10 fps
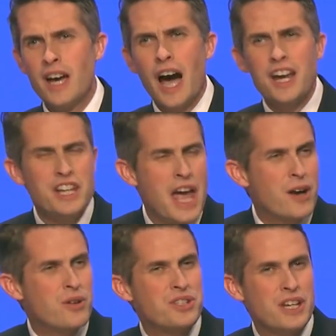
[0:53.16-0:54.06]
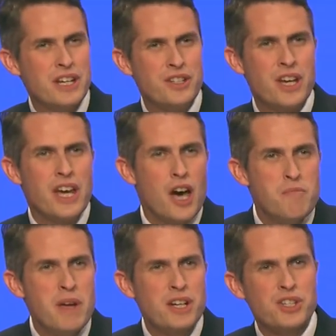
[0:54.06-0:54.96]
I inherited a
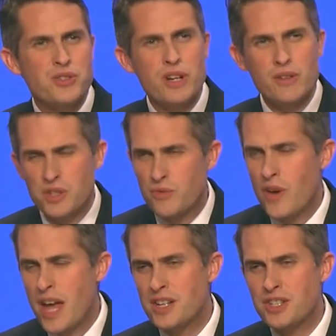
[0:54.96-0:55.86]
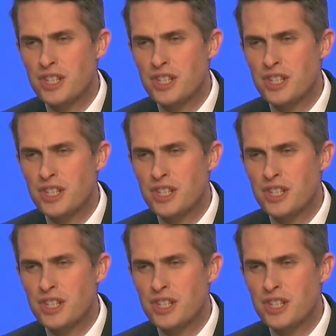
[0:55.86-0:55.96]
Ministry of Defence